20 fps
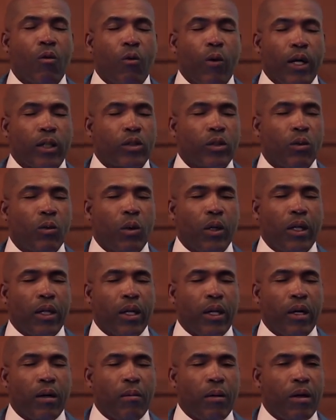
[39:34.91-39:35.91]
wrestled with
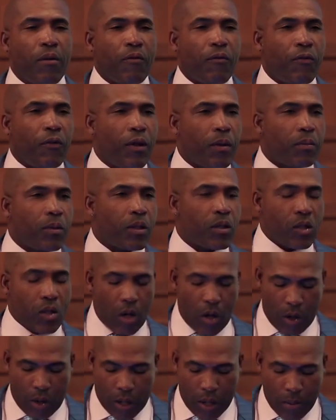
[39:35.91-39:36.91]
him and flipped and
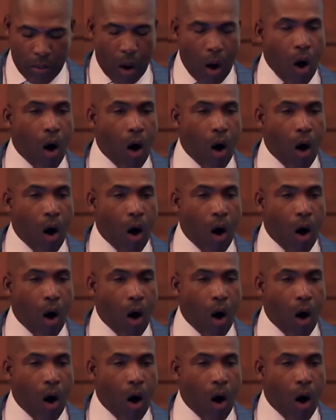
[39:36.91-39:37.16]
turned him